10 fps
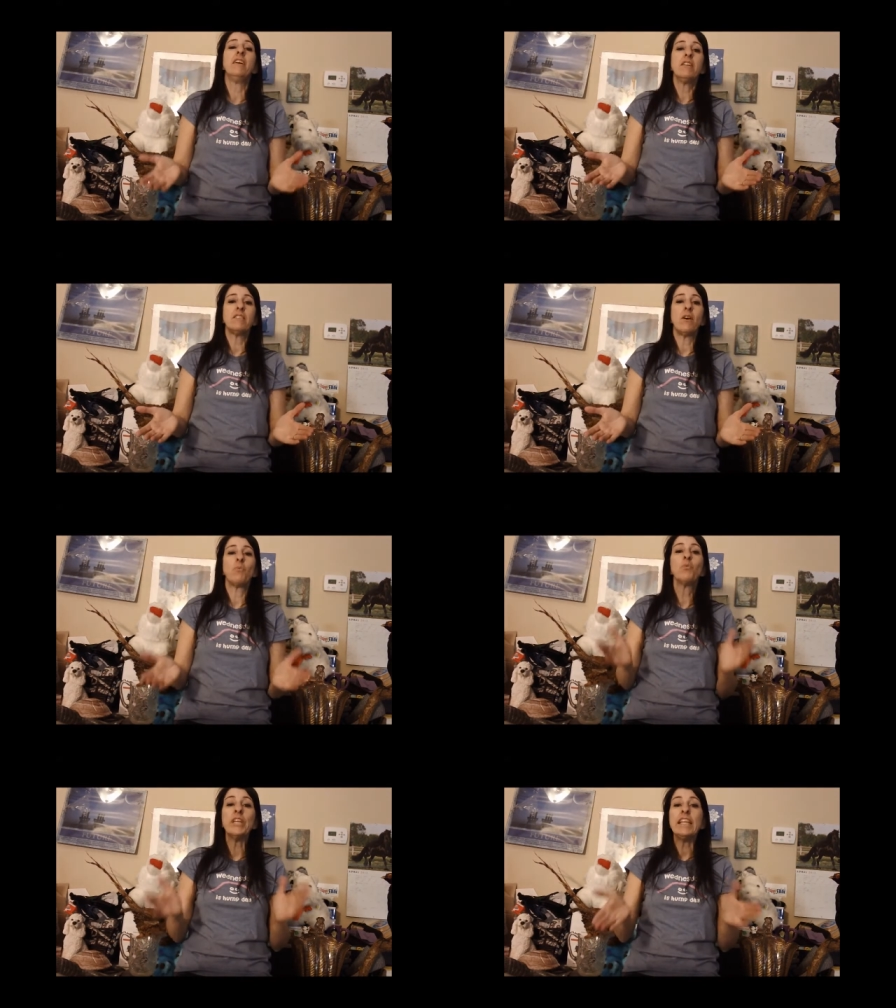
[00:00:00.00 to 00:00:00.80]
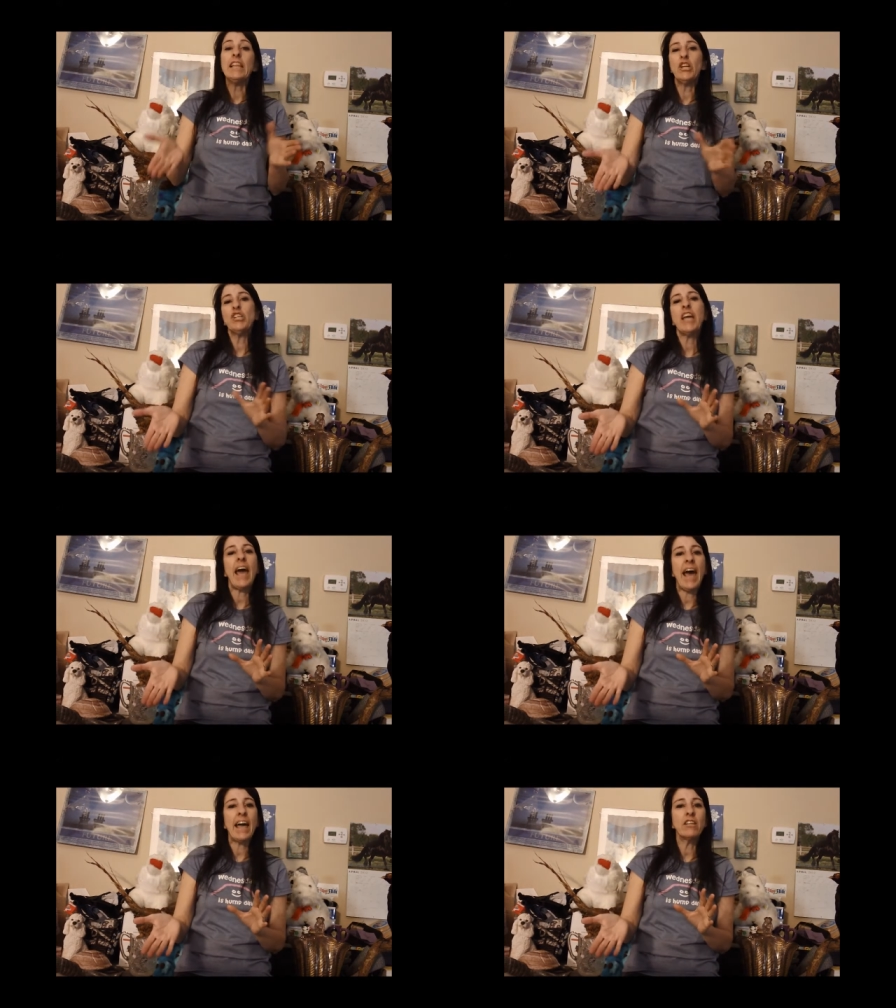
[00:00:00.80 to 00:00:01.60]
So really learn to
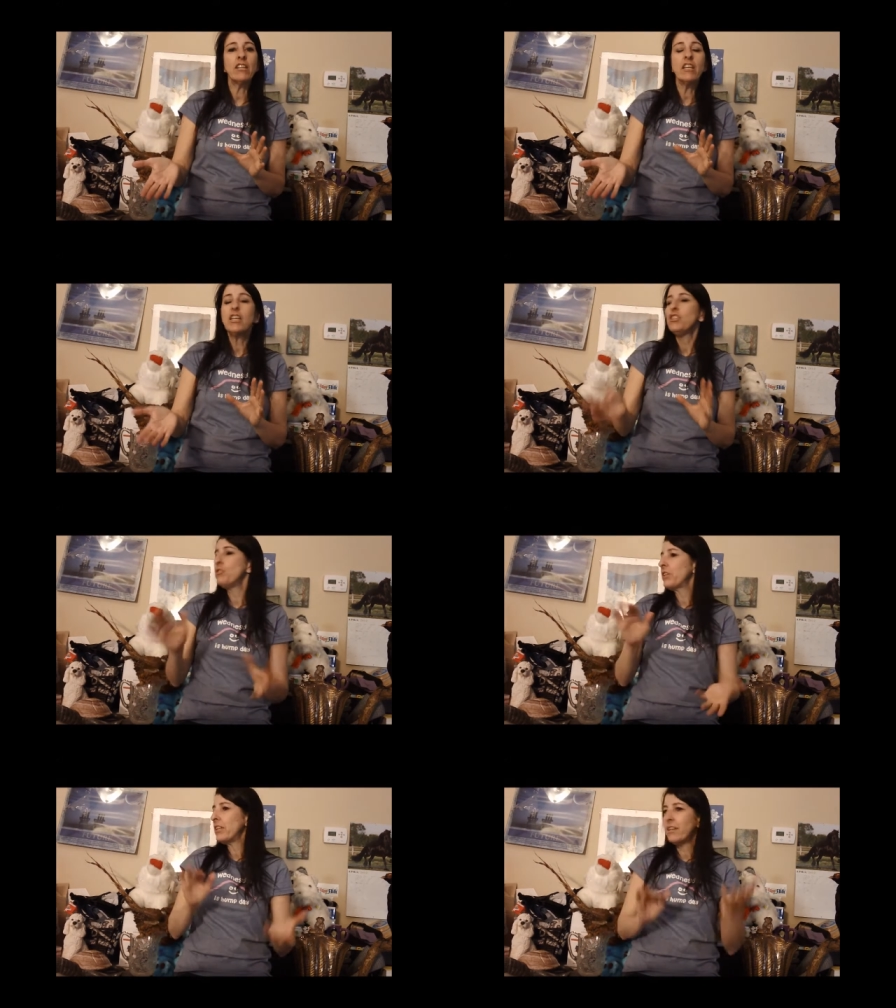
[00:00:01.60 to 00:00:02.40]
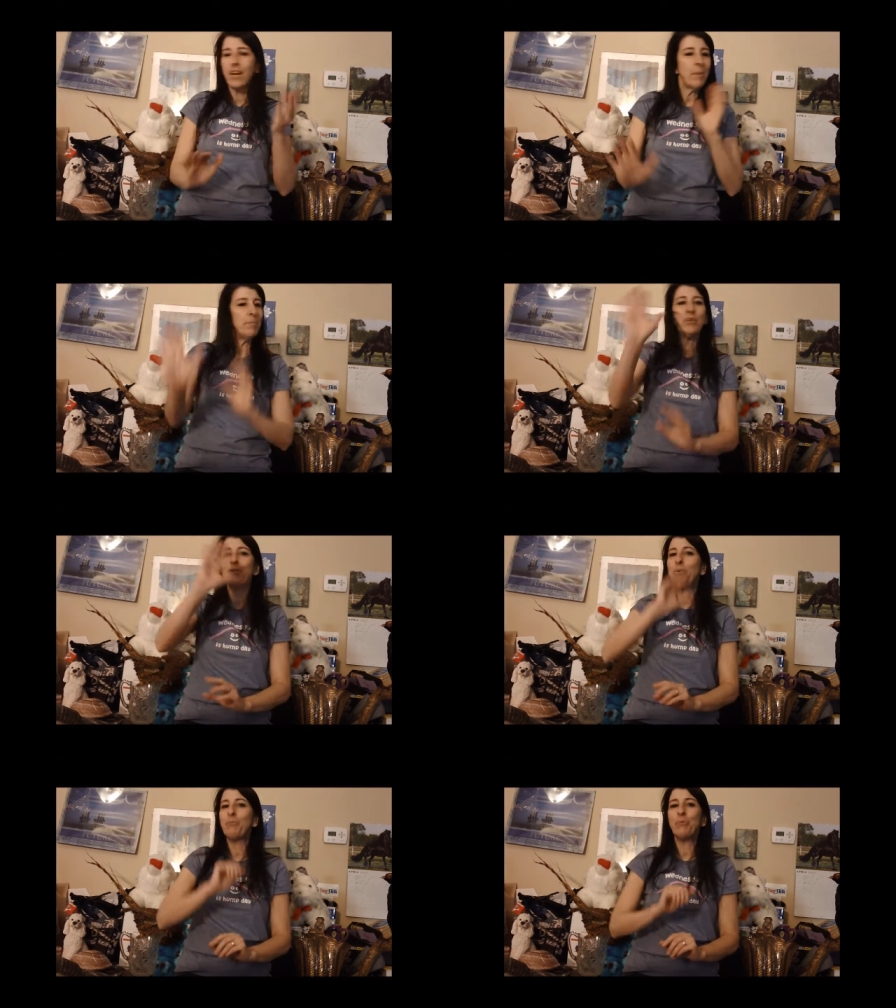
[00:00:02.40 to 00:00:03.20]
haggle you can up
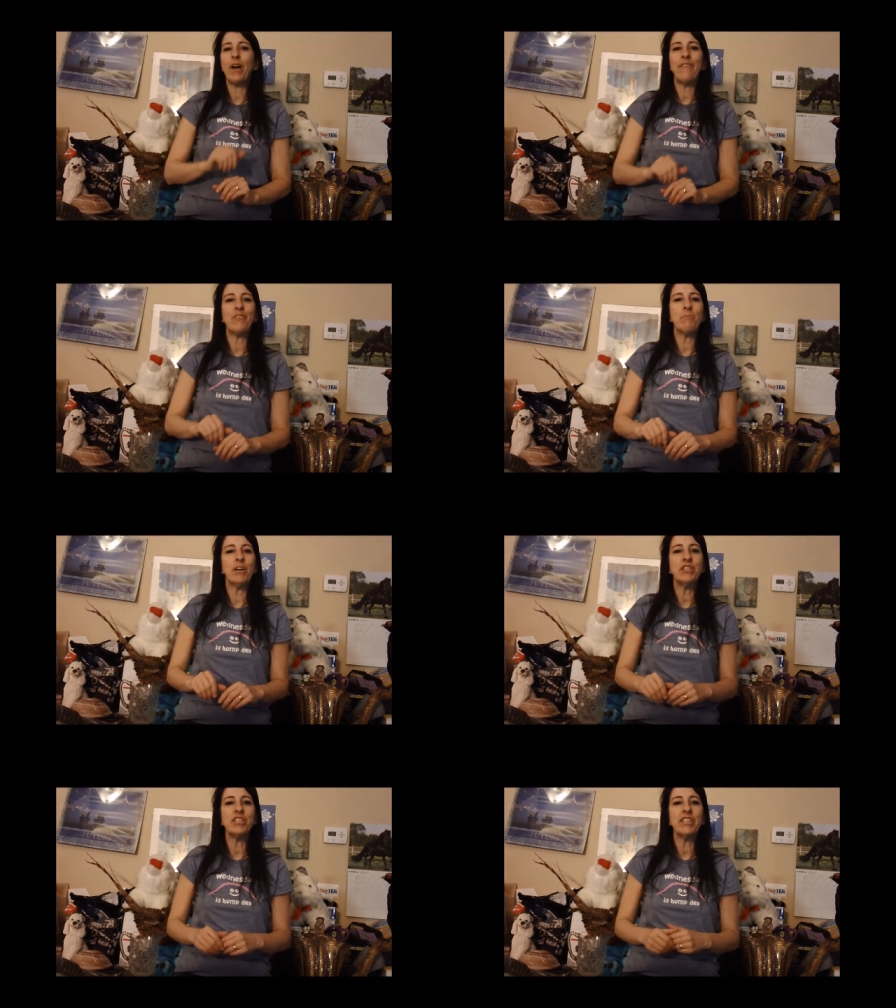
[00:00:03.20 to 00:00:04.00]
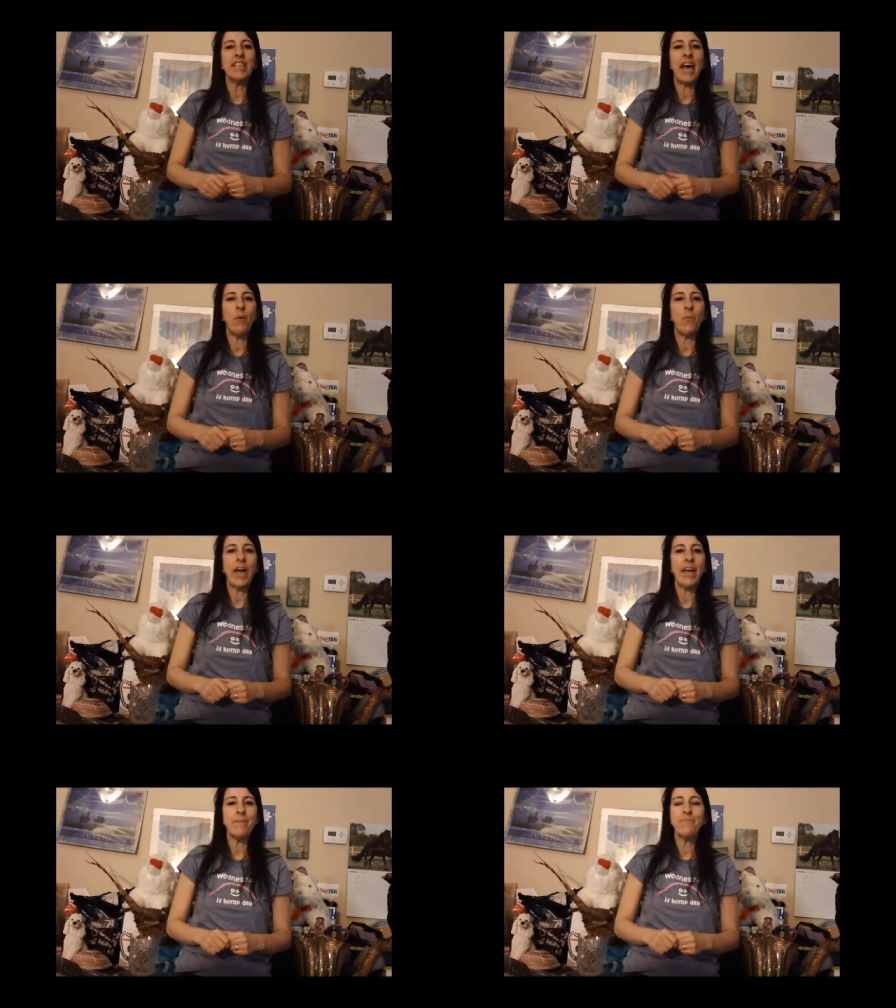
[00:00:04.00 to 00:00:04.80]
your profit margins that
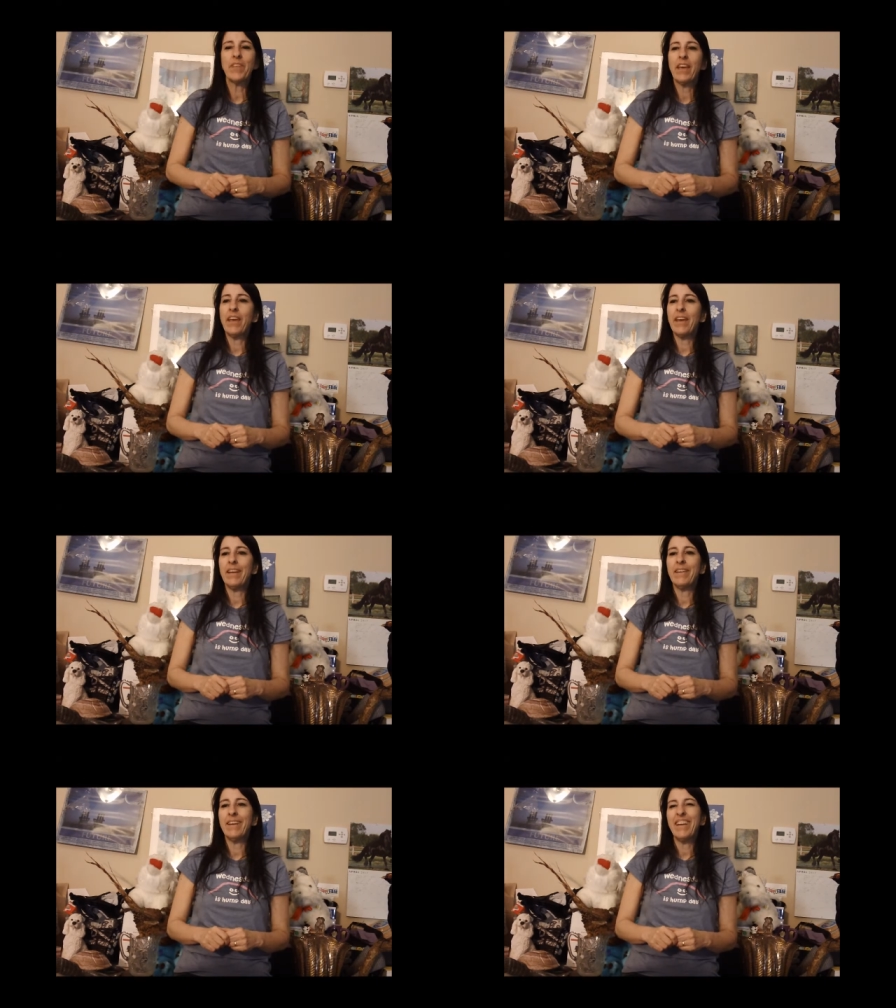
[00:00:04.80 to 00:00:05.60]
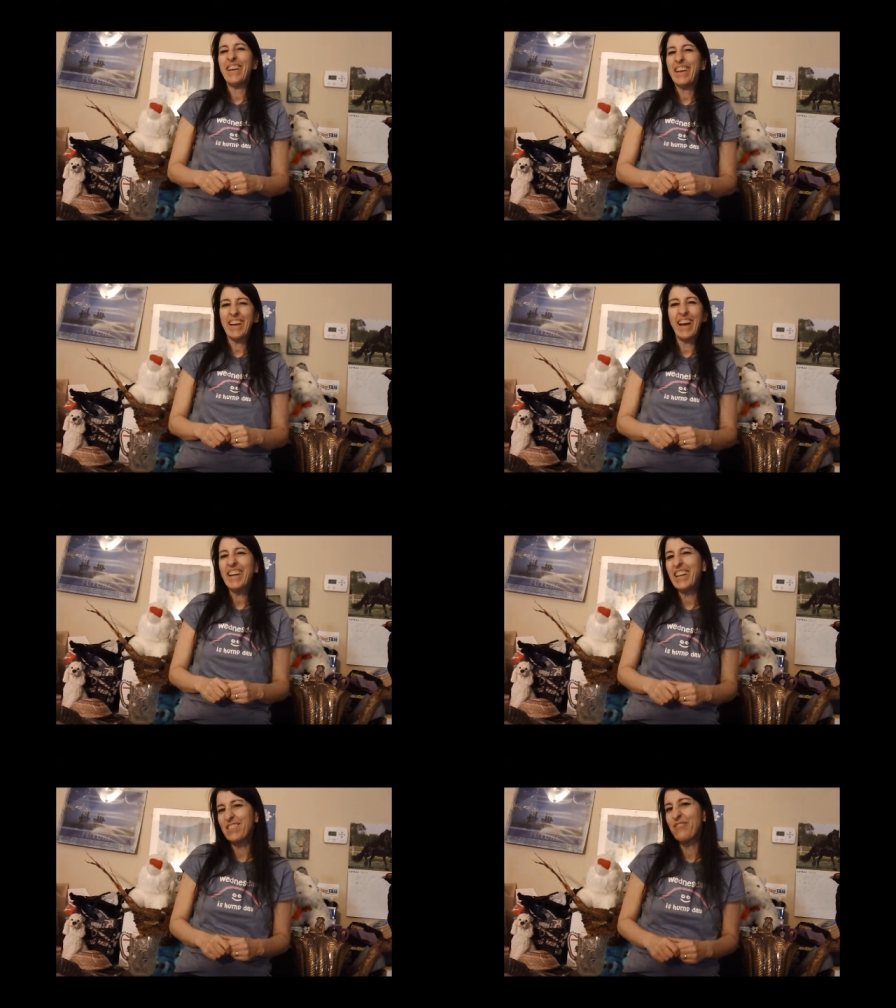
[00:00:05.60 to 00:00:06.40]
way, and it, it kind
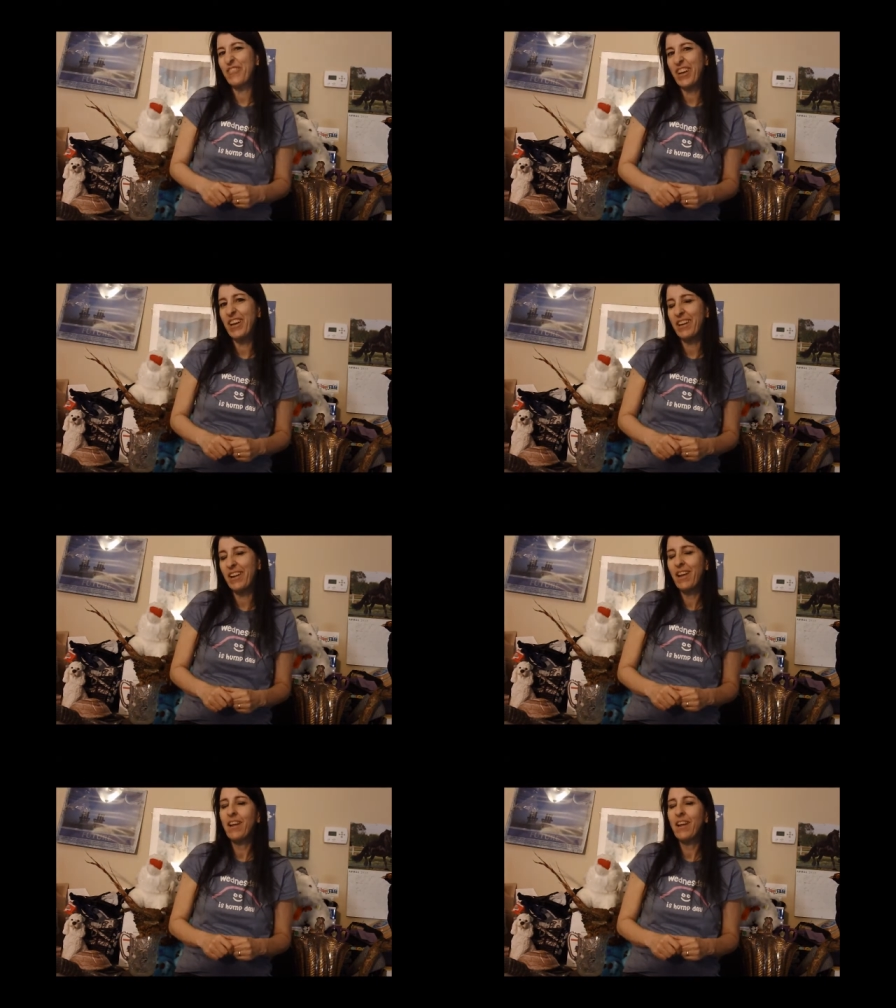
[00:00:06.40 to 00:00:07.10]
of gets fun.